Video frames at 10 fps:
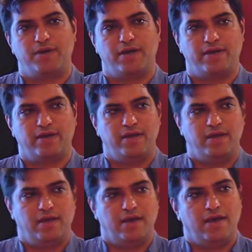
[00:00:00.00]
product
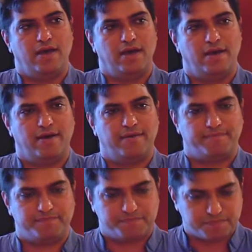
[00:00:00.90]
uh,
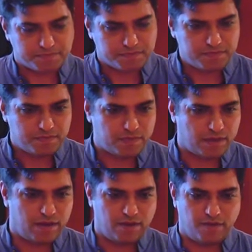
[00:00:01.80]

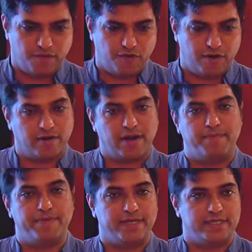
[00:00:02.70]
for
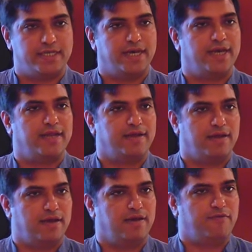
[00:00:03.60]
companies and
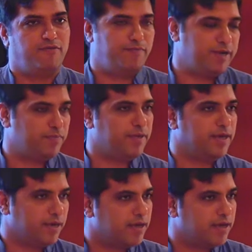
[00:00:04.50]
uh, for B2B